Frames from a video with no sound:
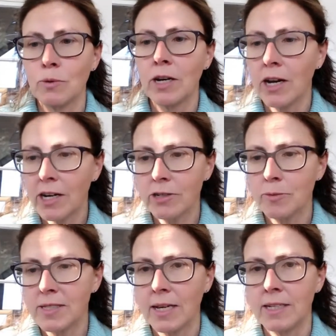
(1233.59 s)

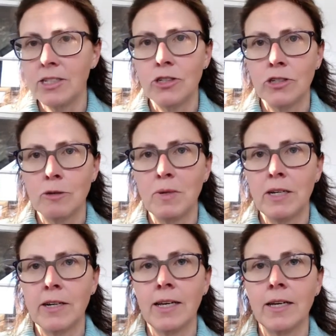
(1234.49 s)
100% you should be
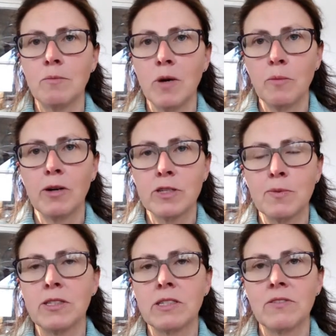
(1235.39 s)
looking at the mobile
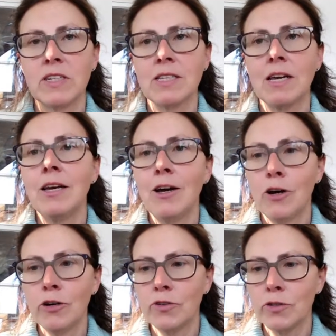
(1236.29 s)
responsiveness
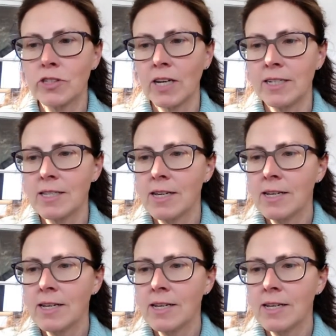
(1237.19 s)
of your site.